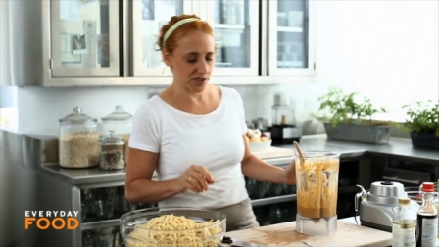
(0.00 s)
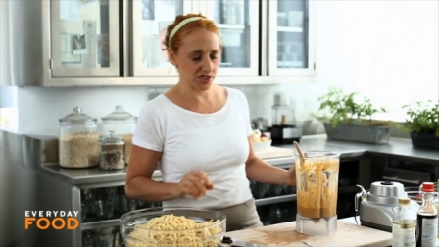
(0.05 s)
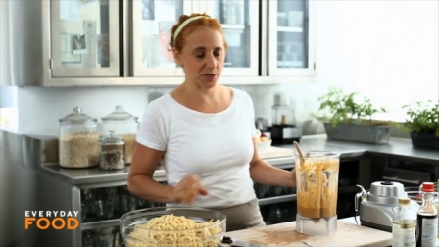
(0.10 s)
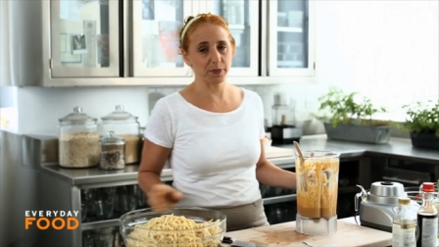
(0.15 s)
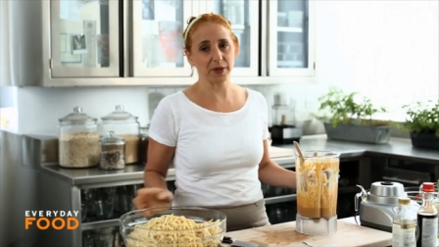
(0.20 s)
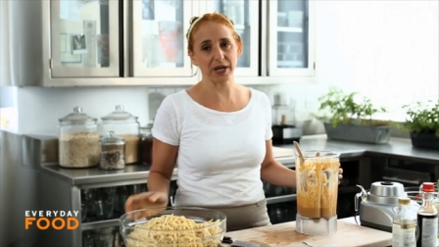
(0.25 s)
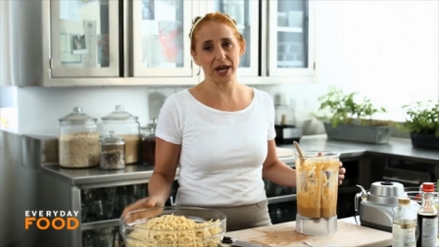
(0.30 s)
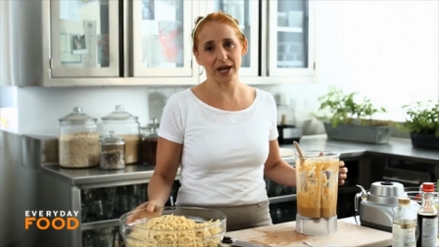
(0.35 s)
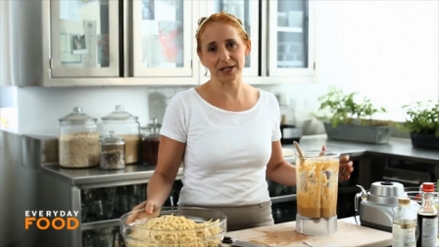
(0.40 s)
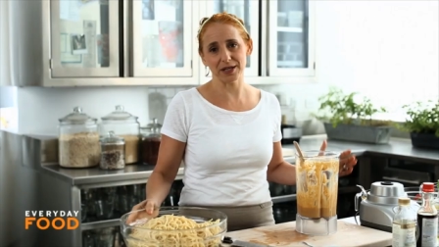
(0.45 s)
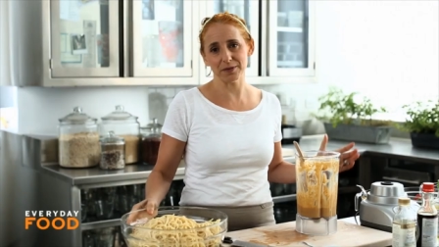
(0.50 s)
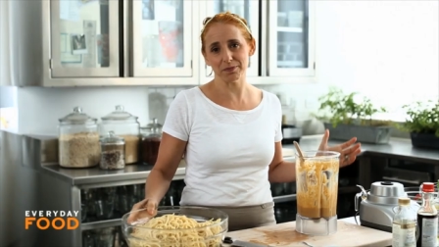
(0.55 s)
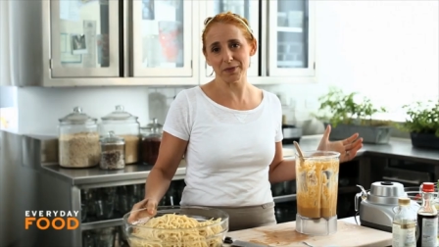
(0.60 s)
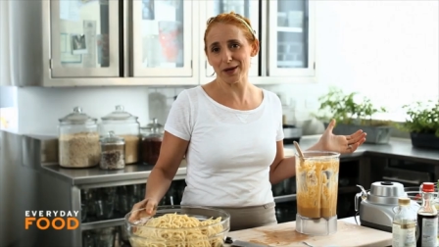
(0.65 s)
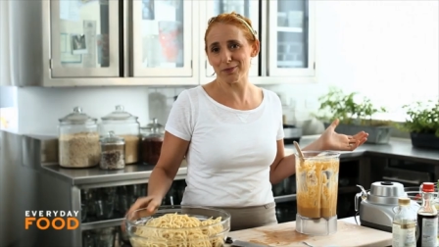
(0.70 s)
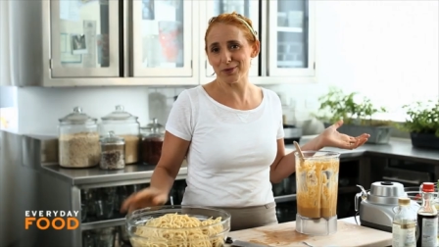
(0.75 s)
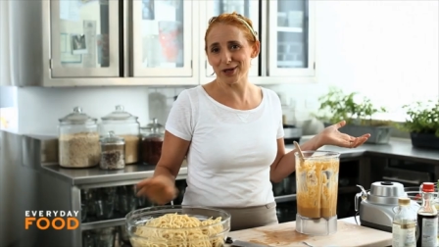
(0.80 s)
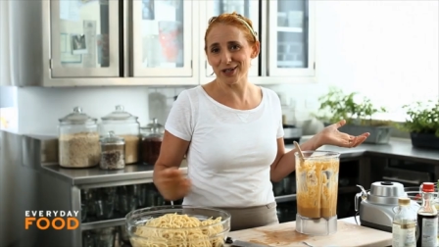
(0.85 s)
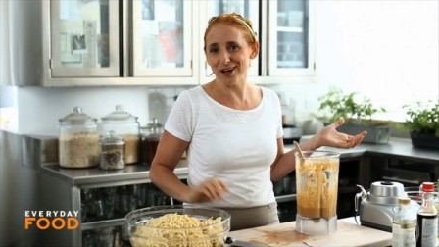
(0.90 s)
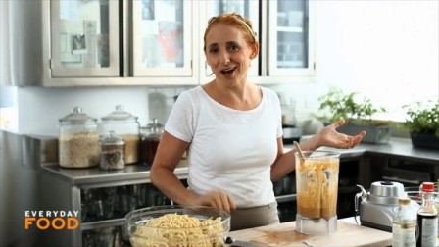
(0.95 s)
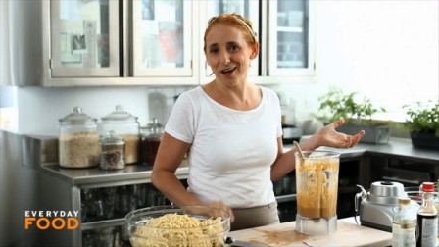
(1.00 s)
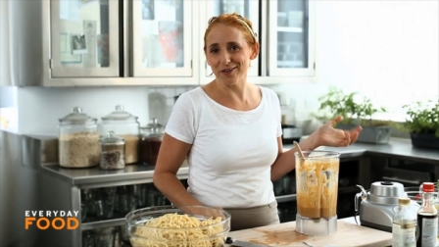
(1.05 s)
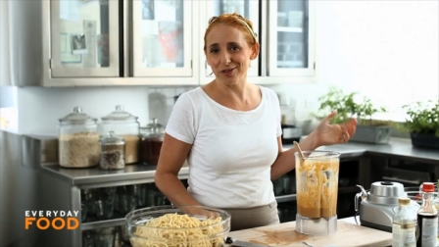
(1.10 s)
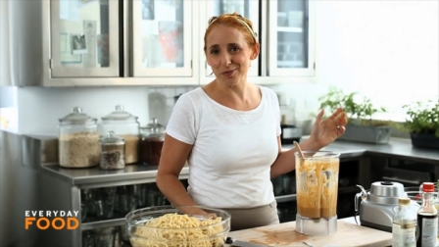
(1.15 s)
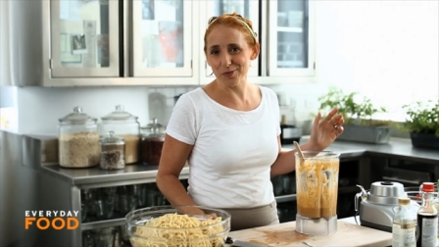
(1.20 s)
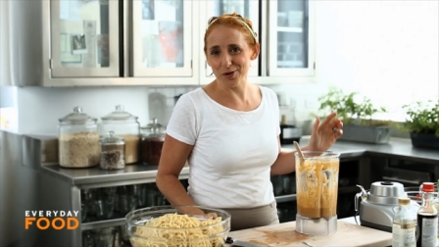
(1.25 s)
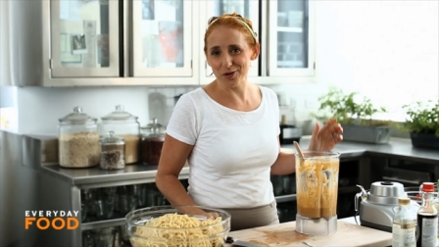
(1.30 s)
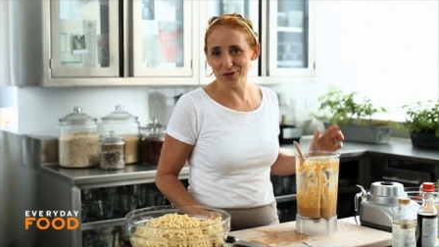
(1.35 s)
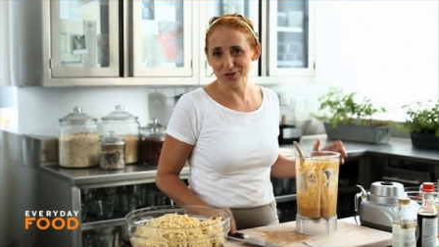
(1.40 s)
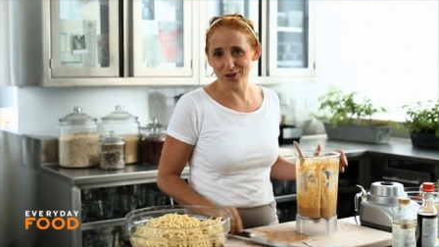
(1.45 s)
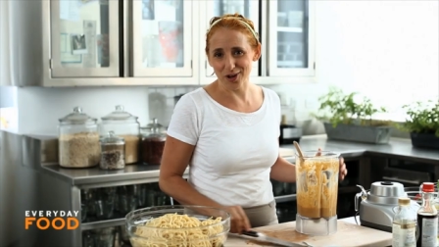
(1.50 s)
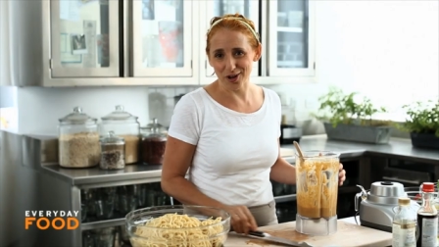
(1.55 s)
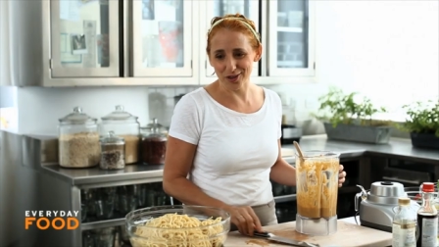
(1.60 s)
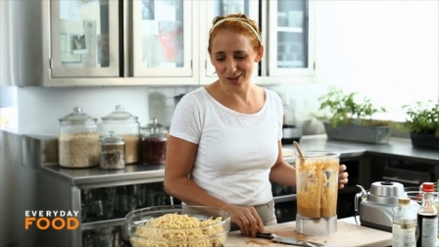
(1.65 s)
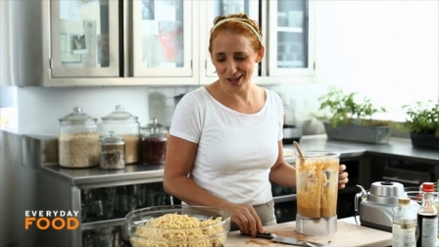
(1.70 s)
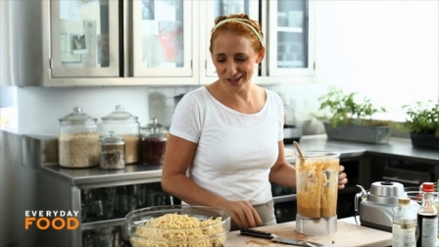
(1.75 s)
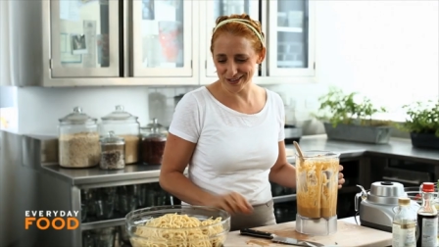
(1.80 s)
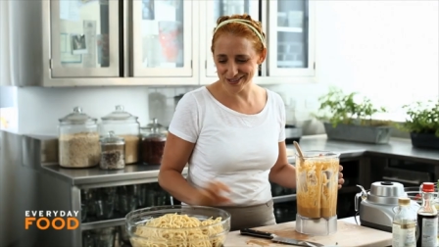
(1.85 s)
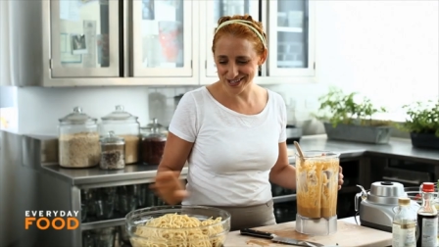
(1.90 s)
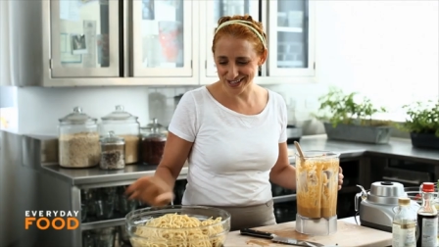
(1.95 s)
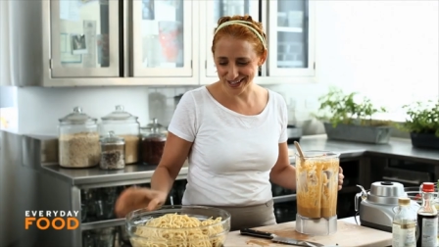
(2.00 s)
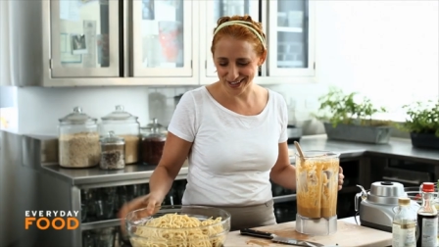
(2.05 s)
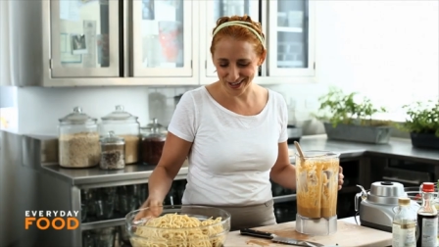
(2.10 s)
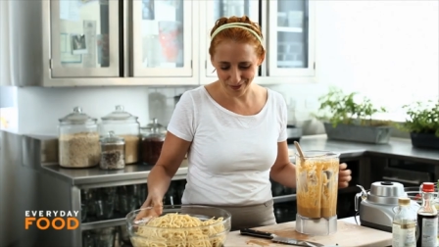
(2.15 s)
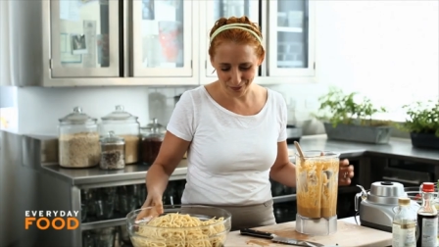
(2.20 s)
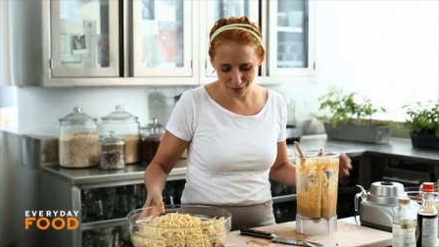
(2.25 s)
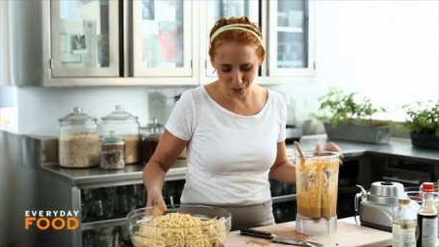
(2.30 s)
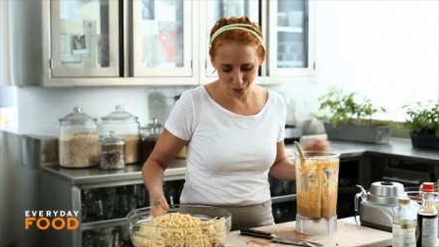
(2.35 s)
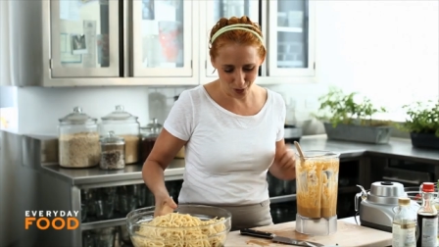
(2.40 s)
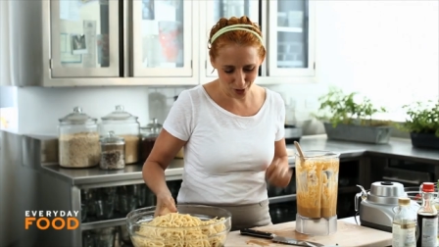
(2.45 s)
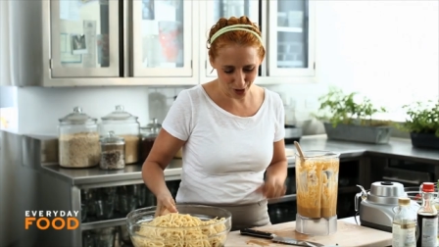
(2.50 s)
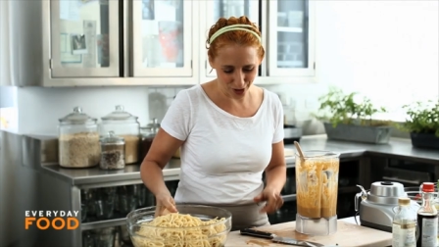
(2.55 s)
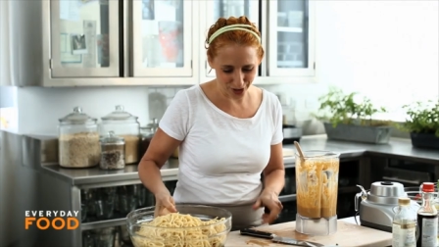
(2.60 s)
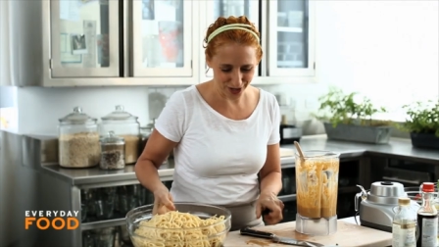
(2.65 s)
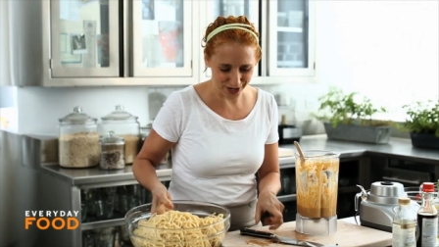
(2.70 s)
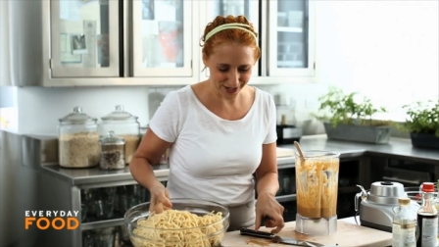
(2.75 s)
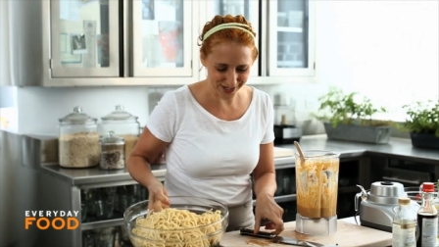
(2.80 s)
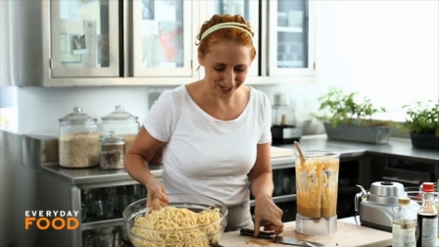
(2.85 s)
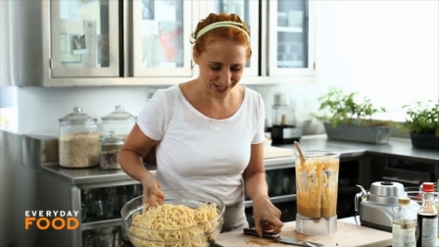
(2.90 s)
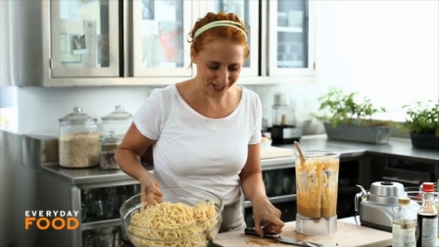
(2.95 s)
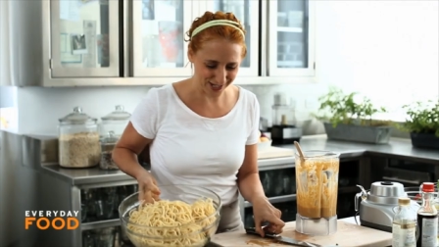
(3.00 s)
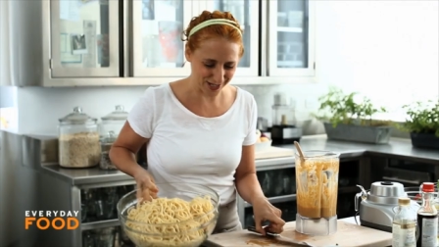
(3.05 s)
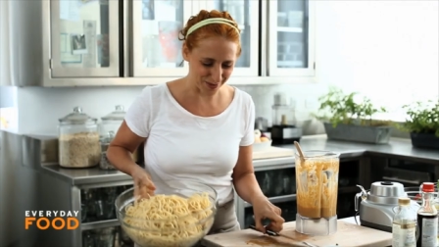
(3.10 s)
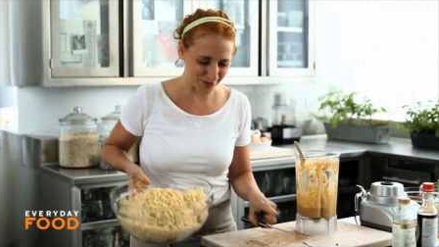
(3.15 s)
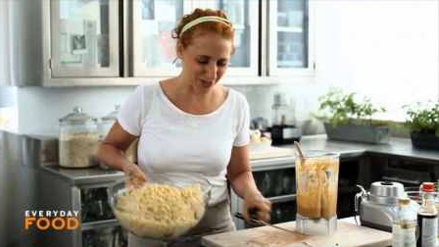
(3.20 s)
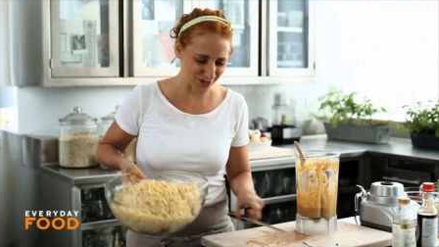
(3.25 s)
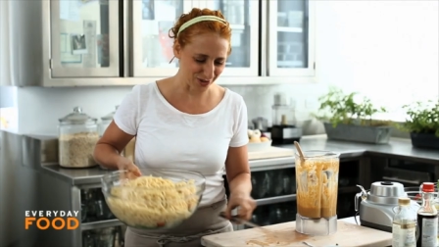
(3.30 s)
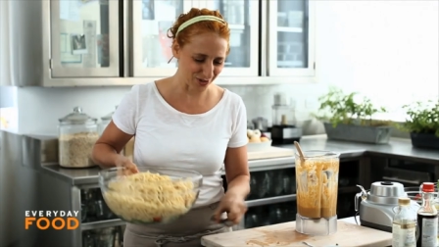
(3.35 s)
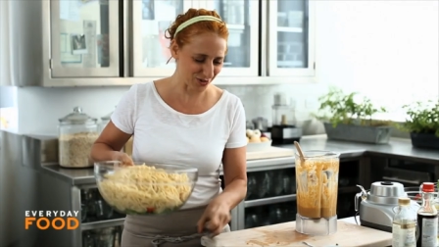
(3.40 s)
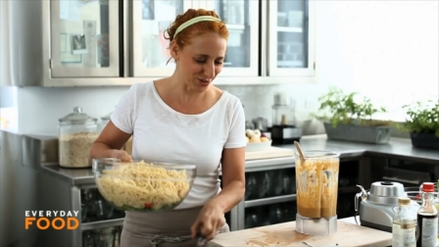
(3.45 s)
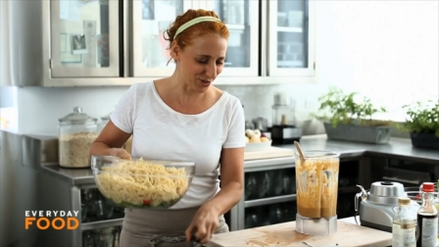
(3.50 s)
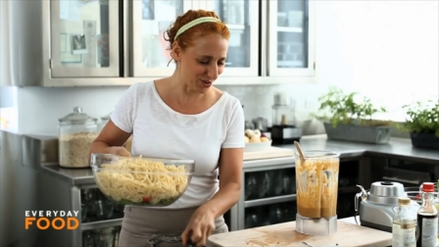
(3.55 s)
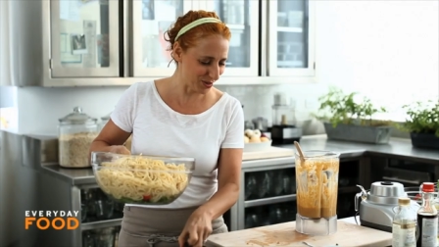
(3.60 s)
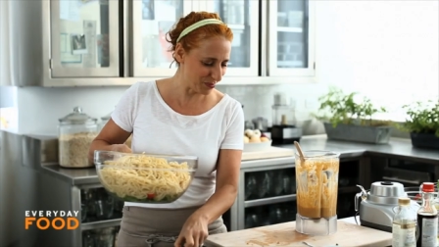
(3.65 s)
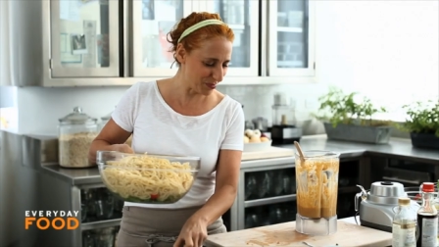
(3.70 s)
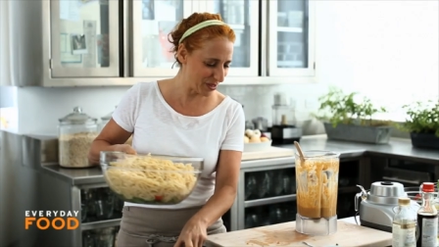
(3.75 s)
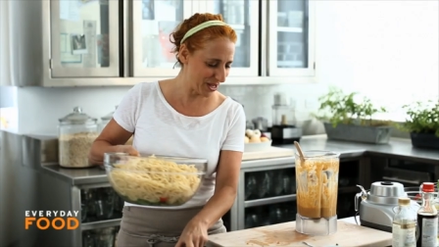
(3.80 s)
Spaghetti, maybe not the most authentic for a sesame noodle,